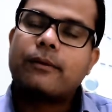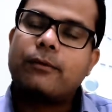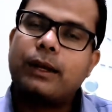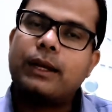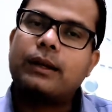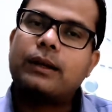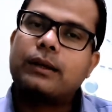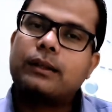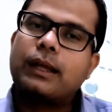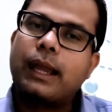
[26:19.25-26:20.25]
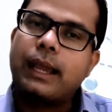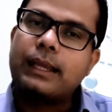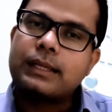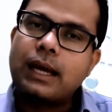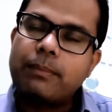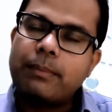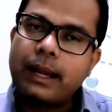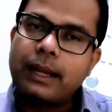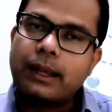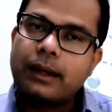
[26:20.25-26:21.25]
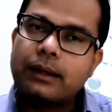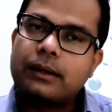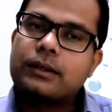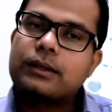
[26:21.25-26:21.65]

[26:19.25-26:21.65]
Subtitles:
wherein the HR planning